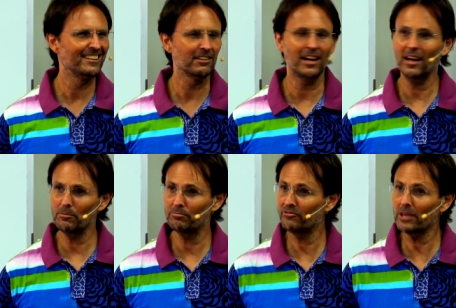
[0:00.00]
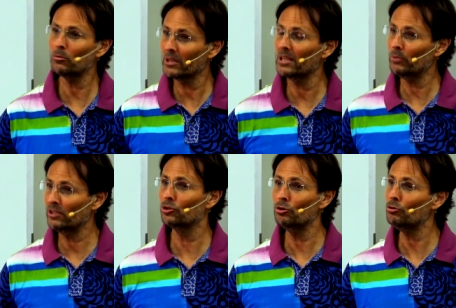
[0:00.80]
Right? And frequently we
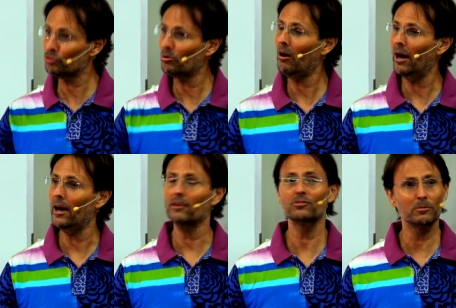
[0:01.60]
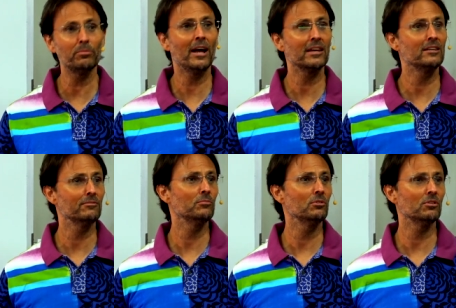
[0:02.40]
do try to break
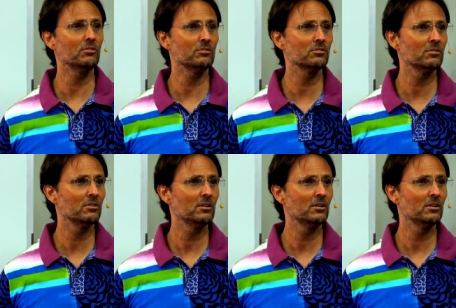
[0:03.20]
even more laws.